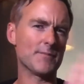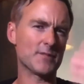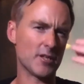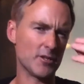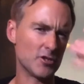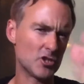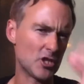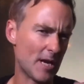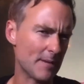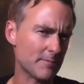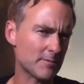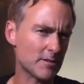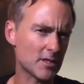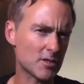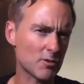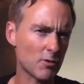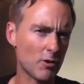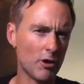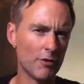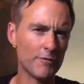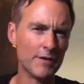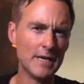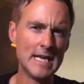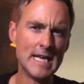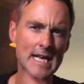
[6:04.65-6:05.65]
So chapter
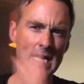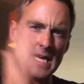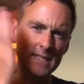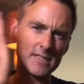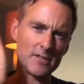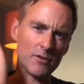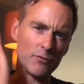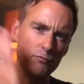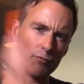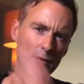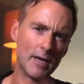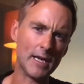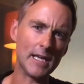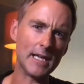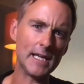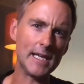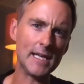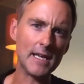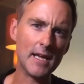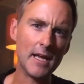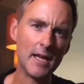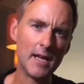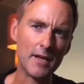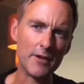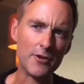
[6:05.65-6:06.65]
12 is a
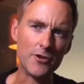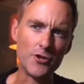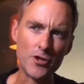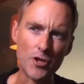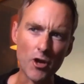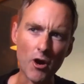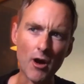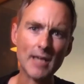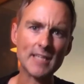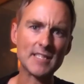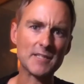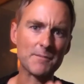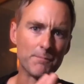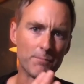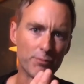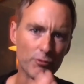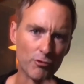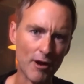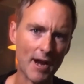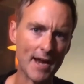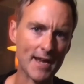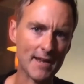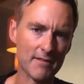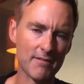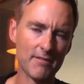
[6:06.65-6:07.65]
really nice
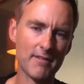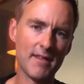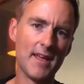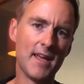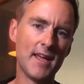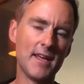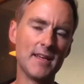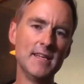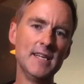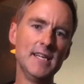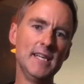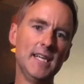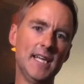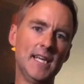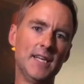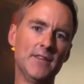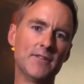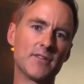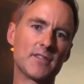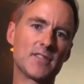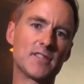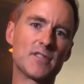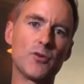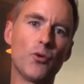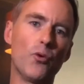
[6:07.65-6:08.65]
break there in
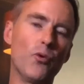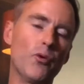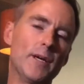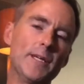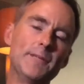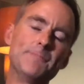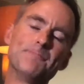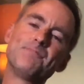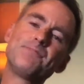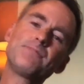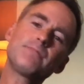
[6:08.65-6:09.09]
the story.